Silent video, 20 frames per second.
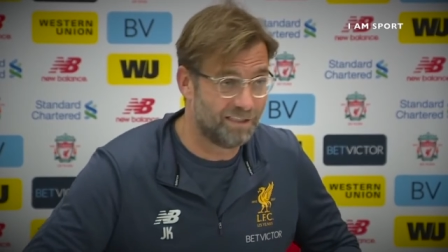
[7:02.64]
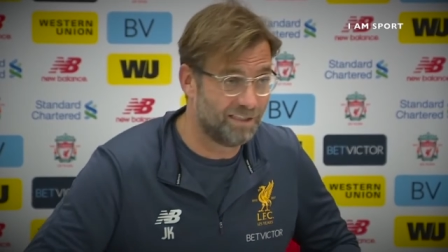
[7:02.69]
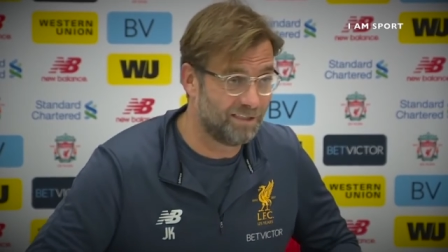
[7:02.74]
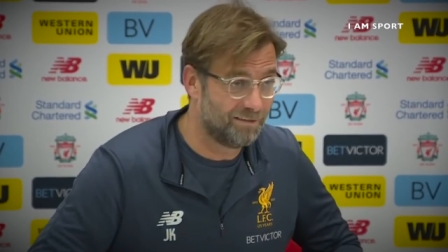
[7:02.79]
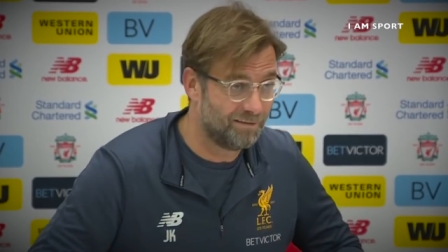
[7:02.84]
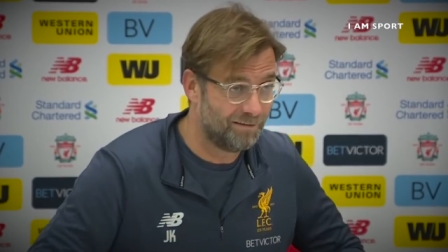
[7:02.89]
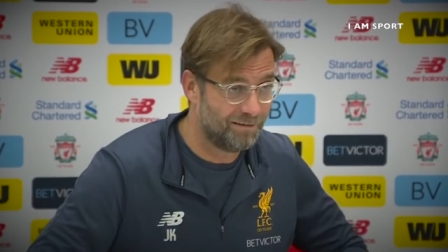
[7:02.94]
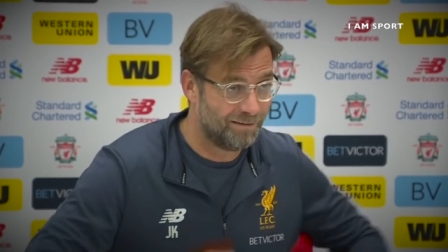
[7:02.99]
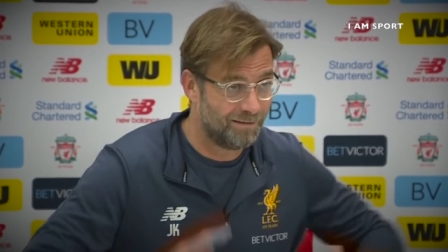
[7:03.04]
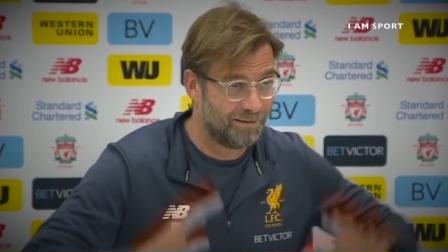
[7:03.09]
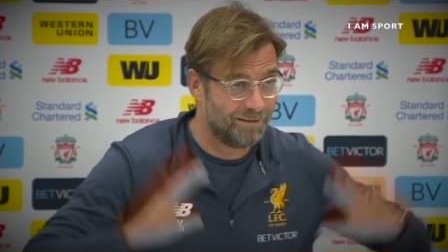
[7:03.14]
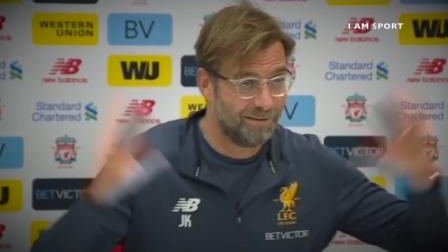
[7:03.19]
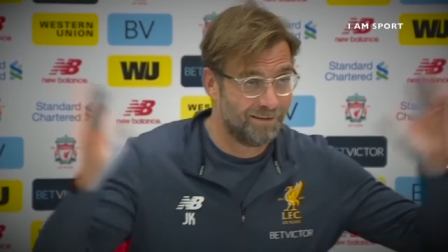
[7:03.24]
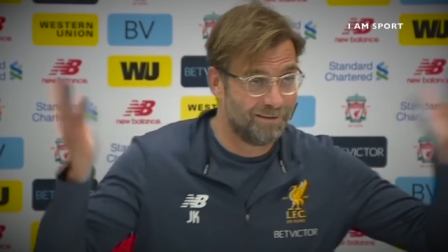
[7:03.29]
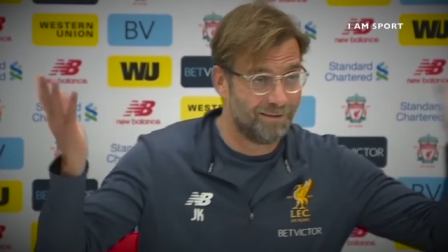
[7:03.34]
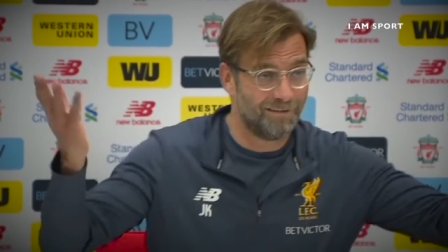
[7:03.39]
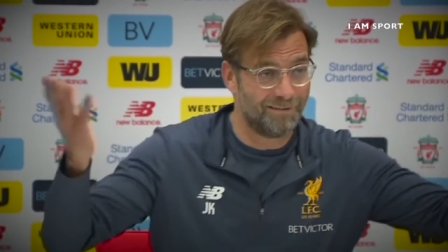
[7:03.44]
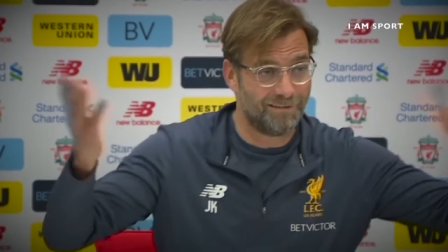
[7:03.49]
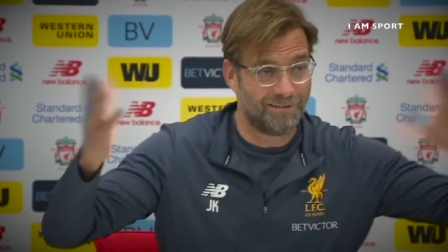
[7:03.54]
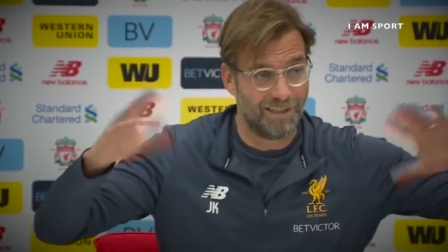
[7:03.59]
in the
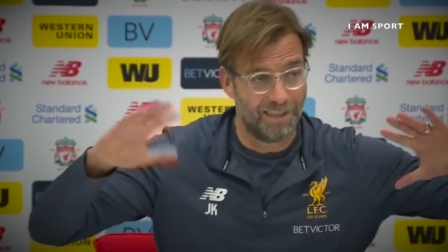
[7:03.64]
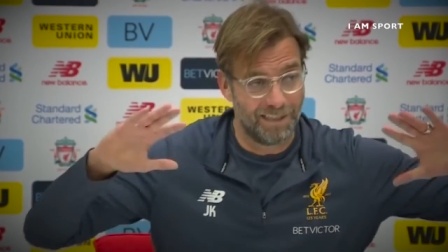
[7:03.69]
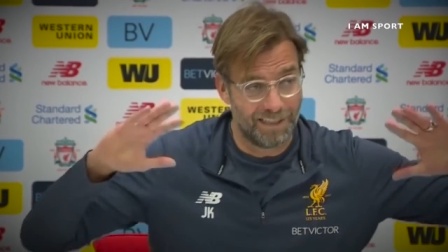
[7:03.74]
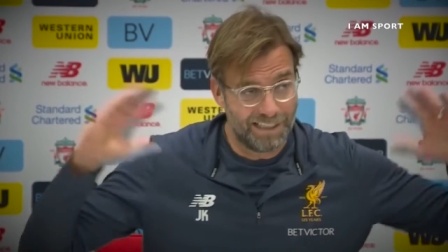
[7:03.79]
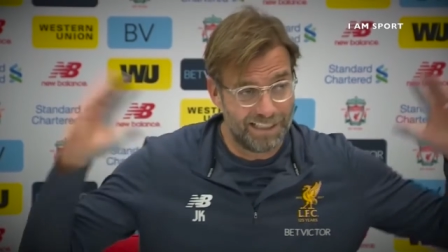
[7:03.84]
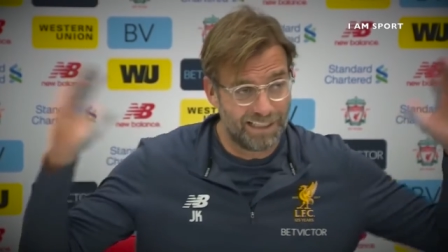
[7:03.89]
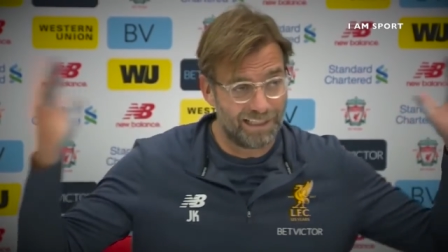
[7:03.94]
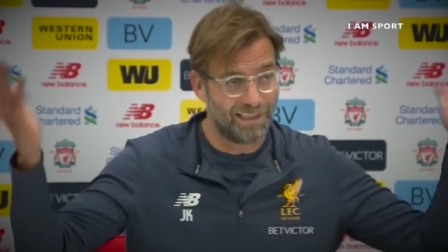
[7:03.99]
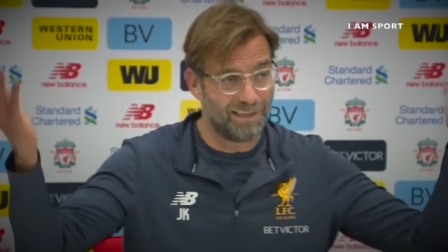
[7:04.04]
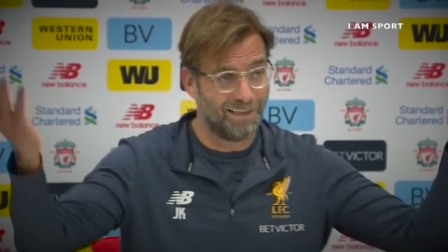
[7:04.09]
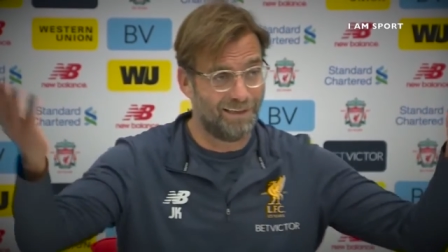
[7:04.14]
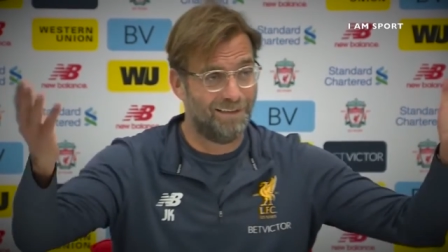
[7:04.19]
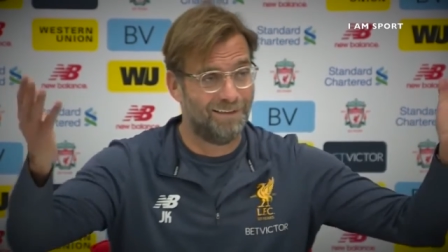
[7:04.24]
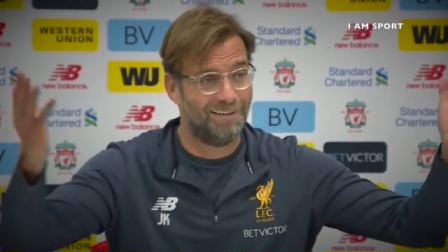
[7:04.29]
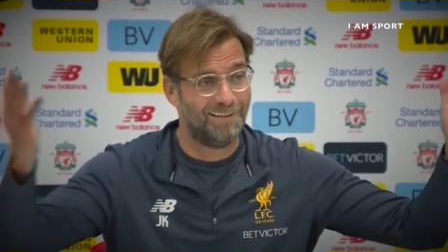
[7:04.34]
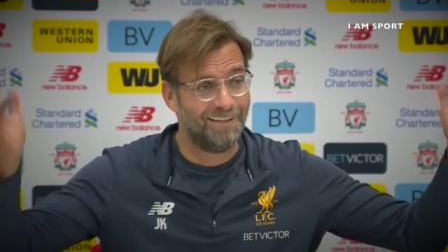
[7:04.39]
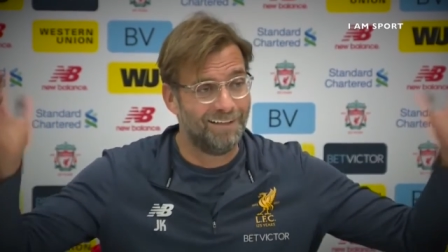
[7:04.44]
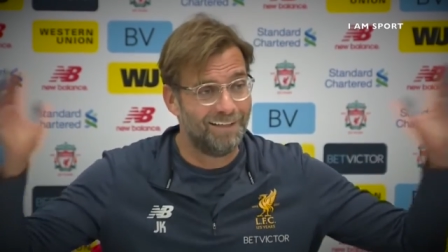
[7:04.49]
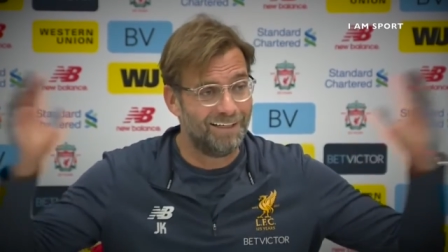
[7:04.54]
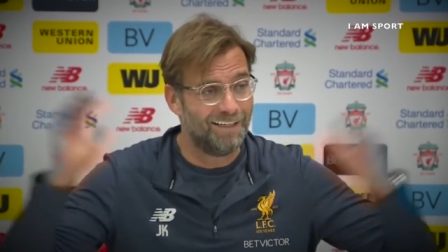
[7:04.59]
the legal.
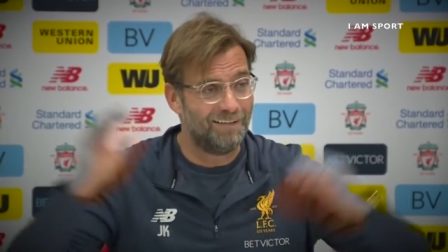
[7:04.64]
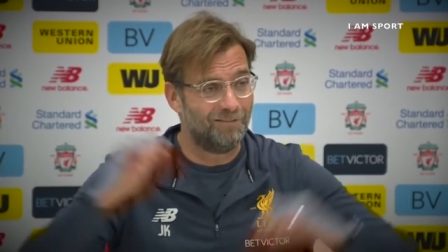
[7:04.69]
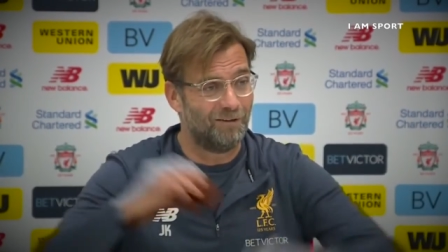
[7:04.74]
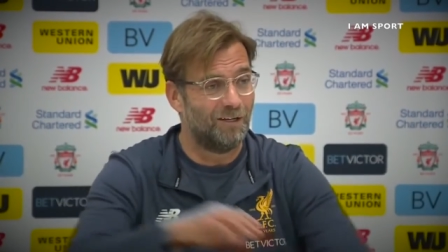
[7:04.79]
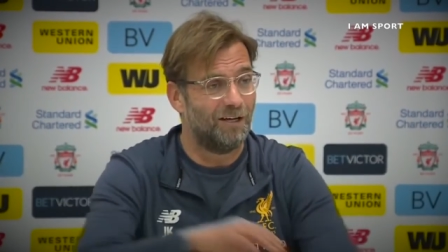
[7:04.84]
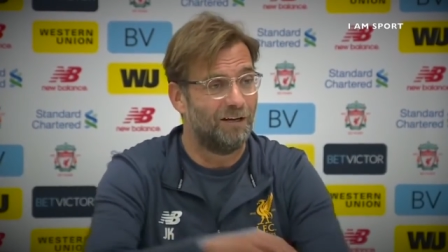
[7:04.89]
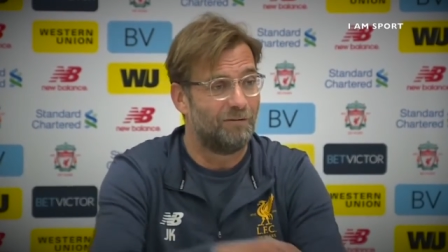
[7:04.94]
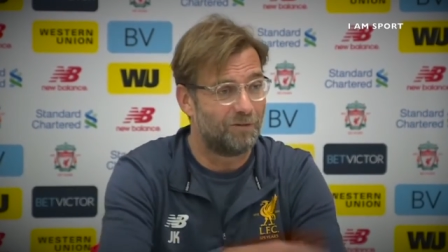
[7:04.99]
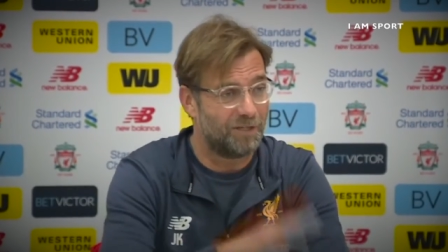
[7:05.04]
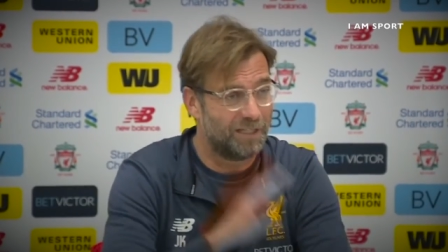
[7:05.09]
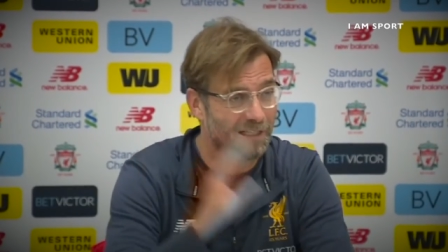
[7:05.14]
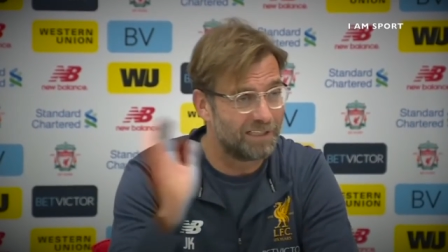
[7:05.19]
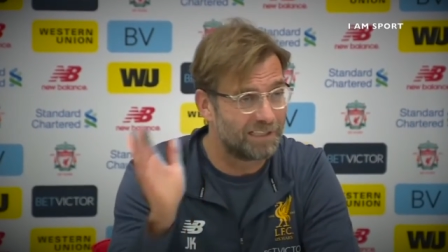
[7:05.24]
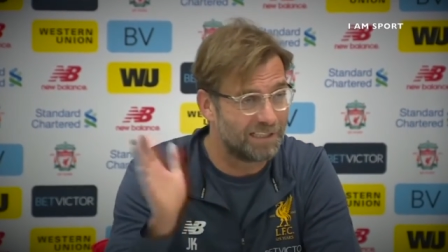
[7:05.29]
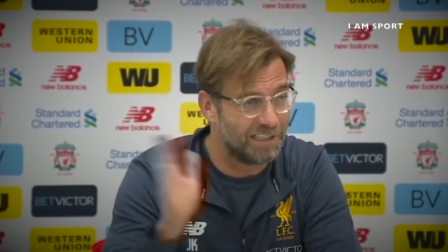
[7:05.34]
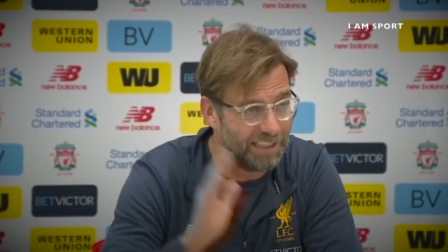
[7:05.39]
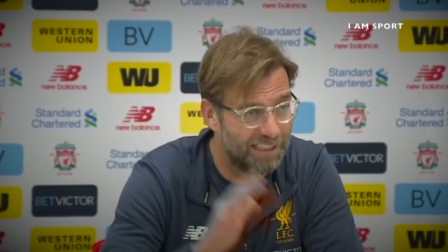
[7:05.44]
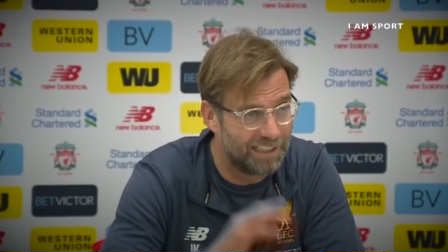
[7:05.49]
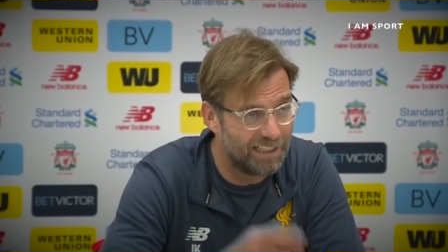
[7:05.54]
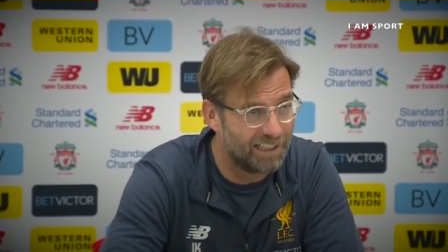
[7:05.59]
Everything
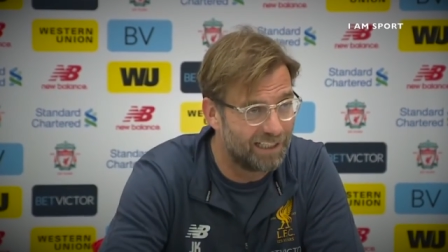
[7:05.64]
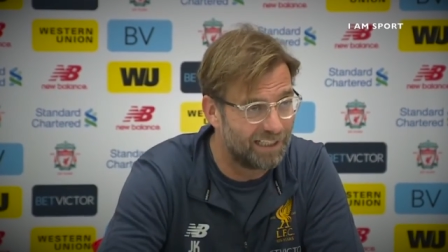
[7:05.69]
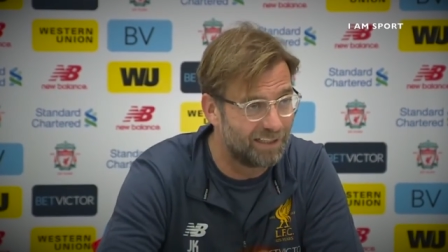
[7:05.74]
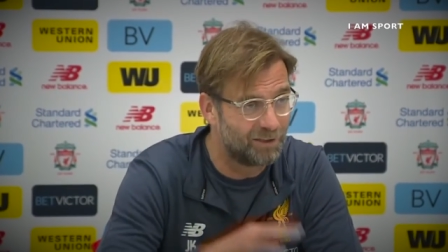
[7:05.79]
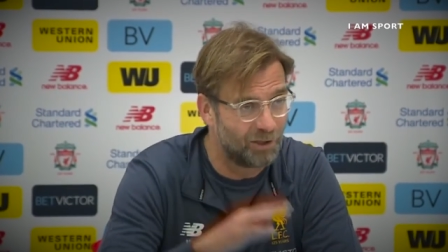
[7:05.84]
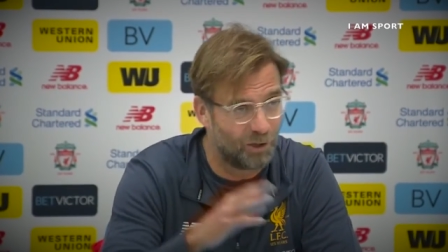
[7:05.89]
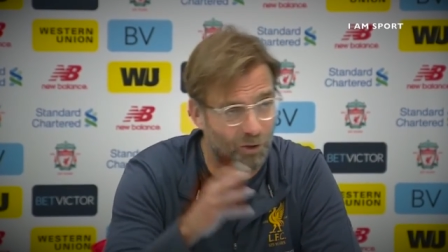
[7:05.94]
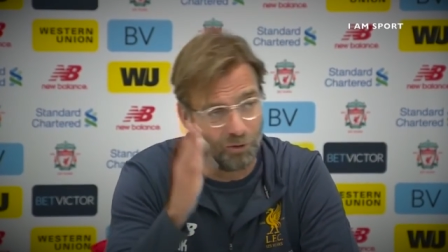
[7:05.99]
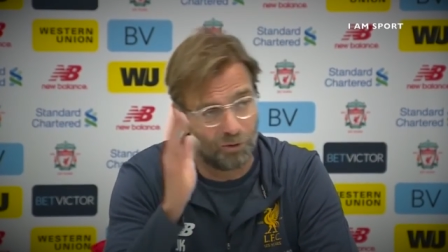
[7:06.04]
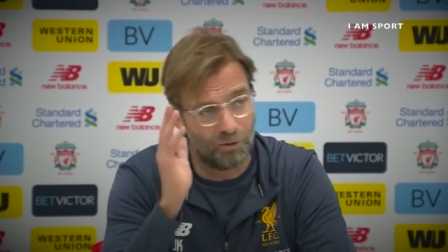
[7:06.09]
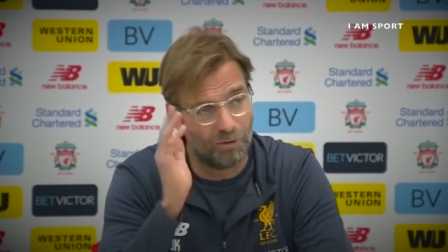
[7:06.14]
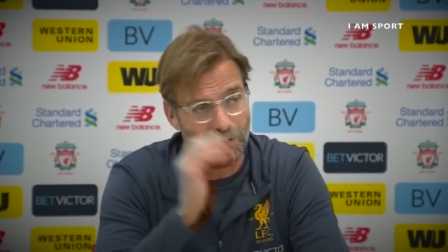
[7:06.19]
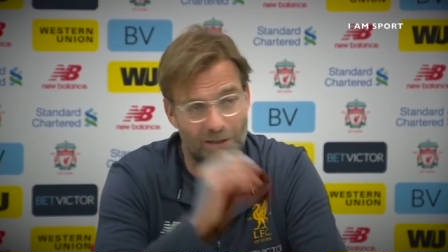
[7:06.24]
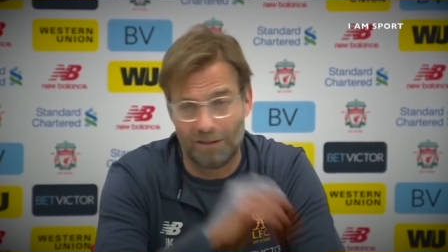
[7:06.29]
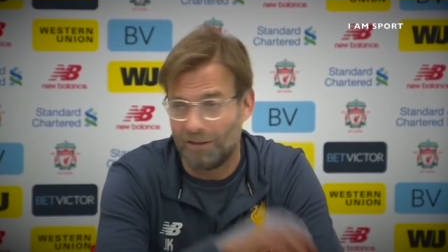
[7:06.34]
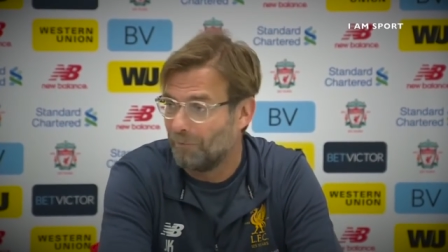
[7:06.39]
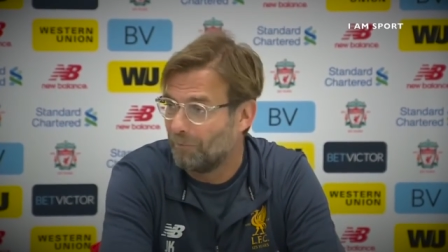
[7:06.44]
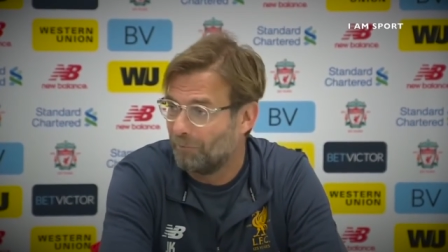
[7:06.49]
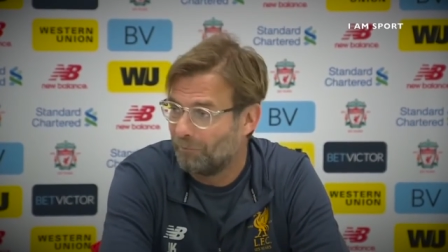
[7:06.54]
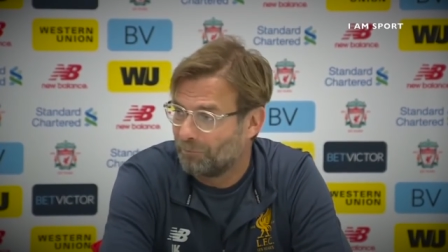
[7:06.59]
is legal and
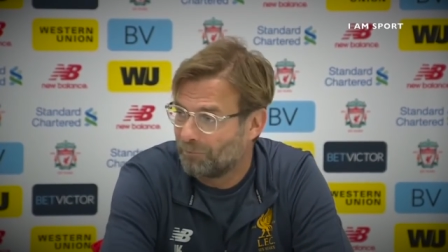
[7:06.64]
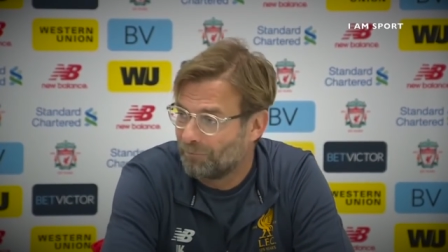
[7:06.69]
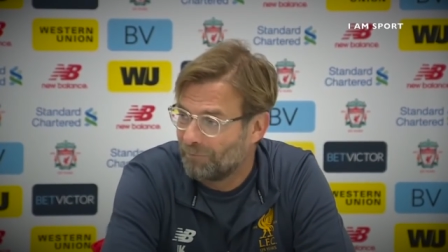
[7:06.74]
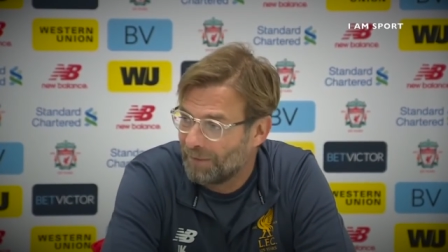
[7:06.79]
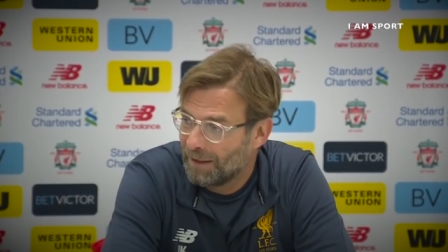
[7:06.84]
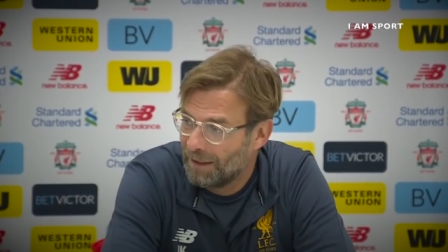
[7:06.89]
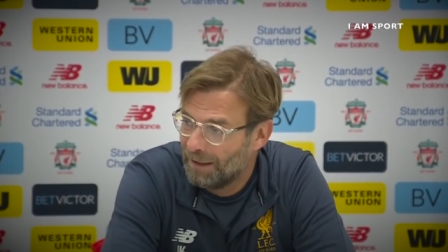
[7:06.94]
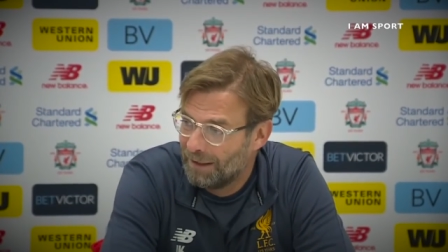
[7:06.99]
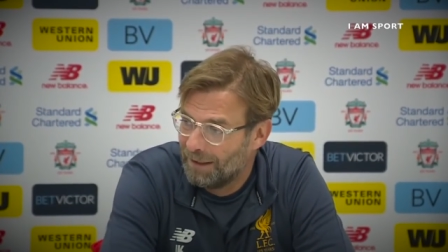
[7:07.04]
no um,